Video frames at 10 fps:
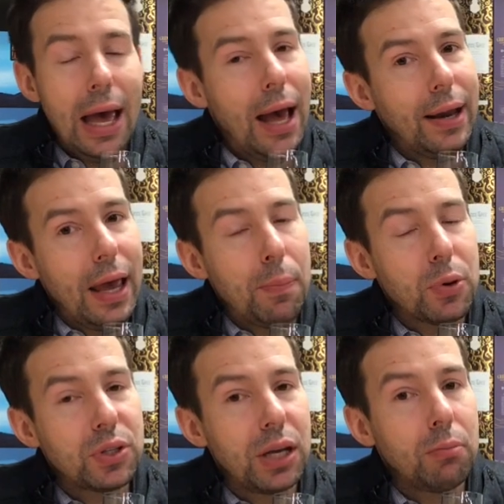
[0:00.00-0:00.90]
and
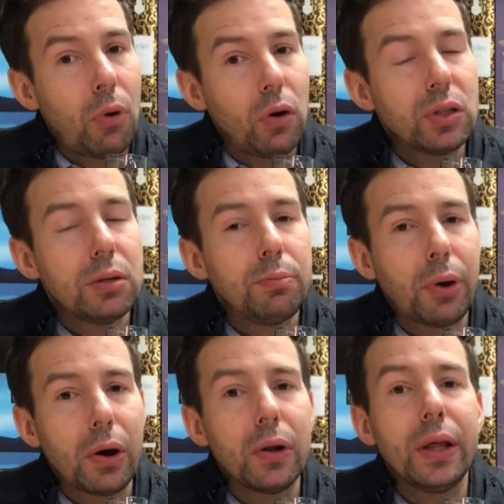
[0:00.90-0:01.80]
8% malted
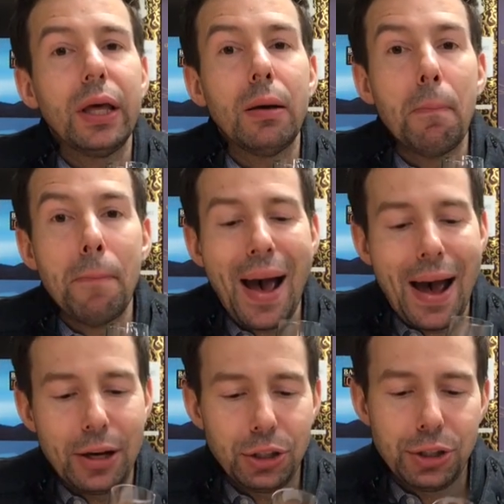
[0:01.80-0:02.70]
barley
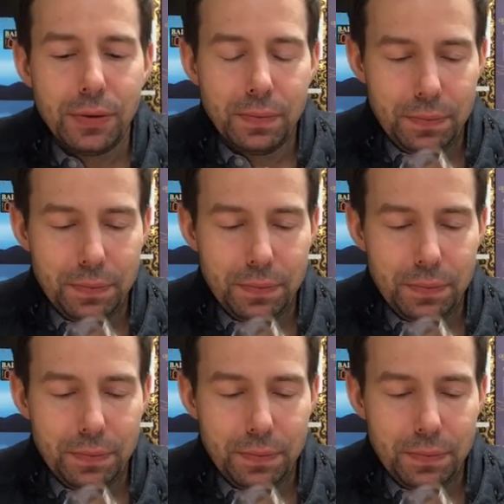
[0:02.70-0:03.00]
mash.